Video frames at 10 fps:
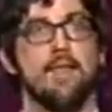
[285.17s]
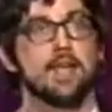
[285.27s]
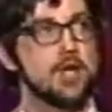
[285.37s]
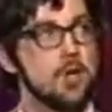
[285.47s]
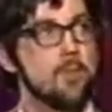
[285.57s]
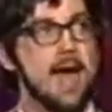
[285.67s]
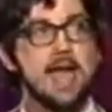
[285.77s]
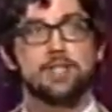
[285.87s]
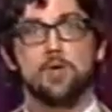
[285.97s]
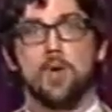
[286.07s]
Can you
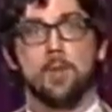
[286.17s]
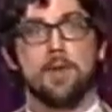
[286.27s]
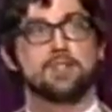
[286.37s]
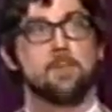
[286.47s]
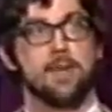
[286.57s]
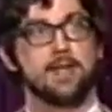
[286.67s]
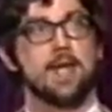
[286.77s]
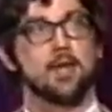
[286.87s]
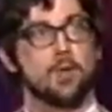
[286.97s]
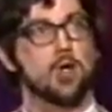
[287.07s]
imagine what it must have been
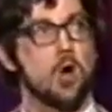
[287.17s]
like when